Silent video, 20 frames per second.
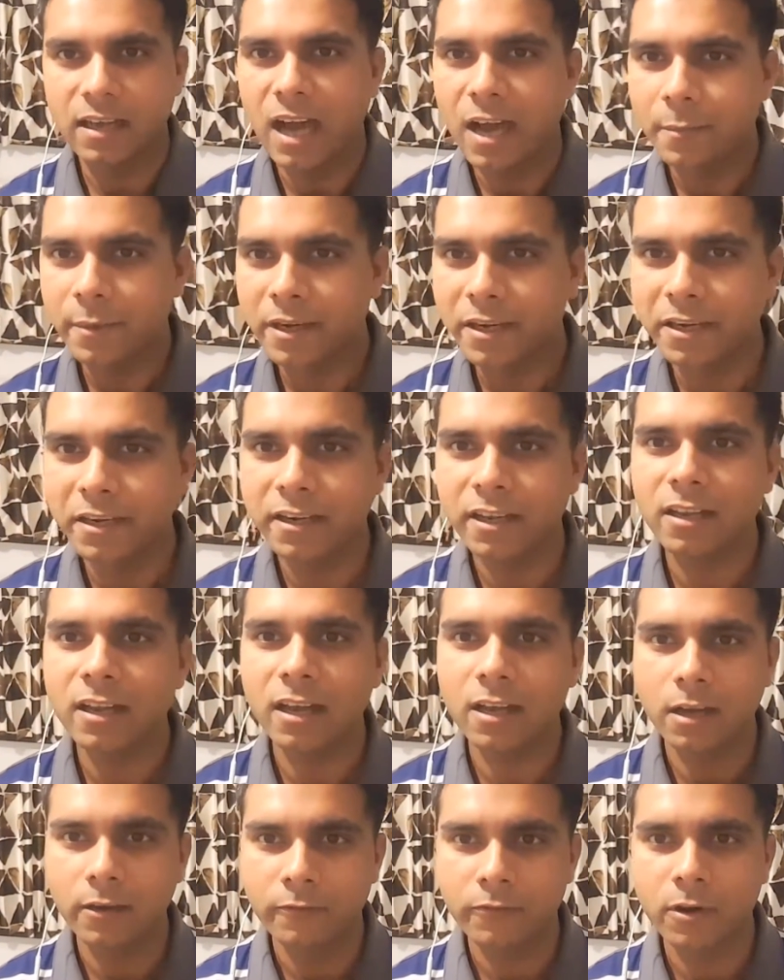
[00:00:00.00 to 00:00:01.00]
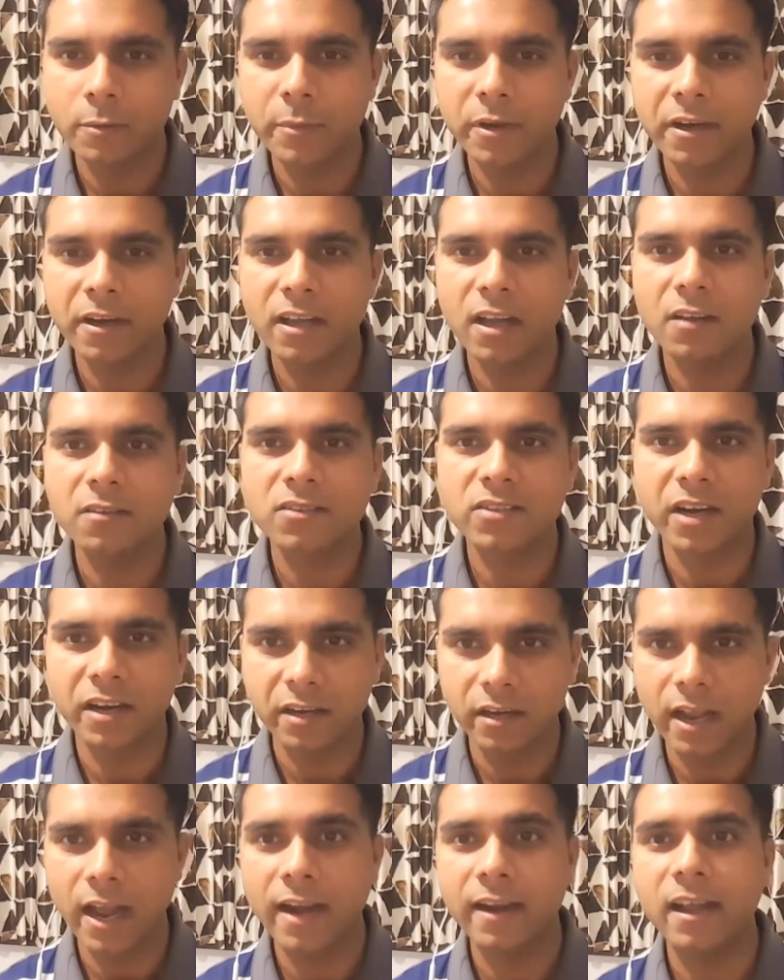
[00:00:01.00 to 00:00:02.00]
I'm an Indian, I come from India,
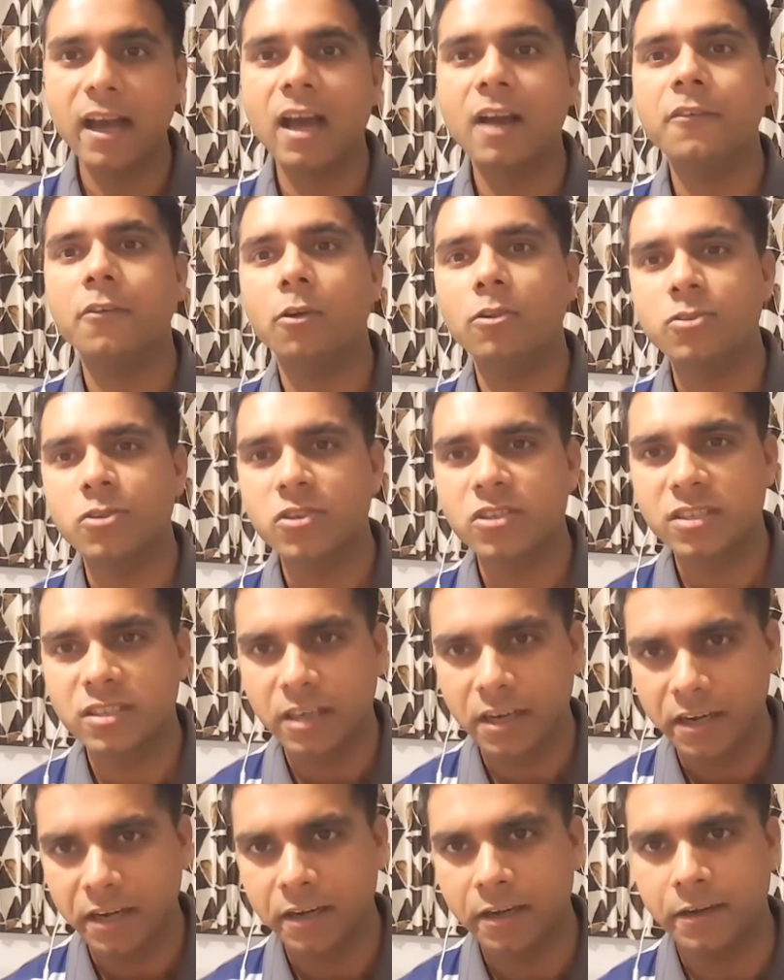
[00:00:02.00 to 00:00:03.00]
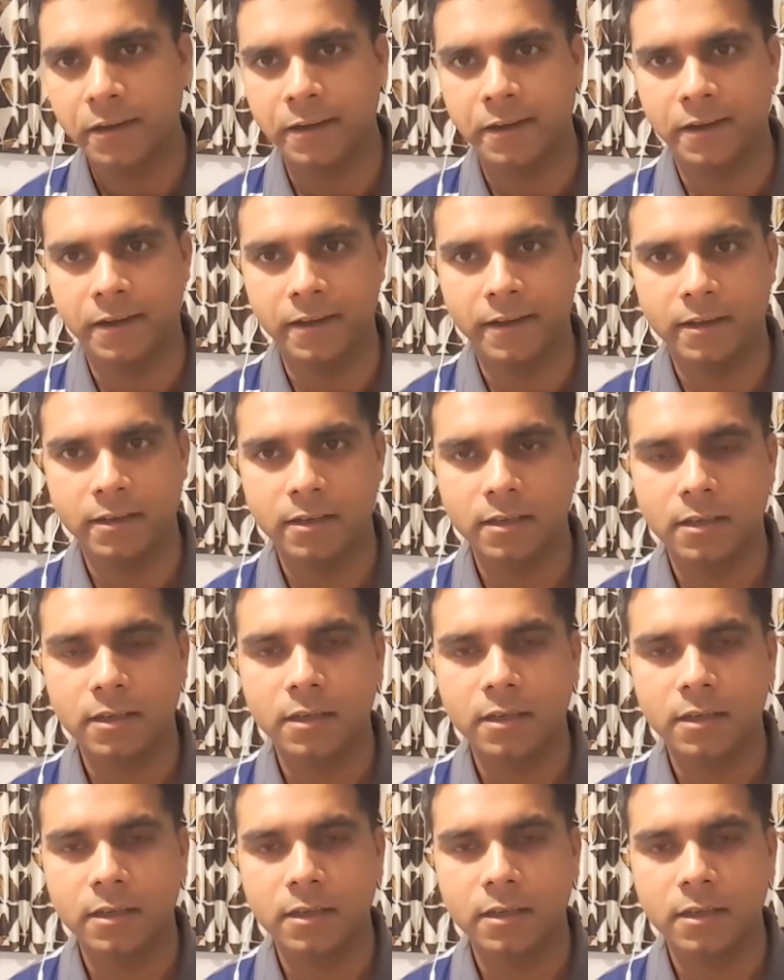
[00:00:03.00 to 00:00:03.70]
and I have also studied in India,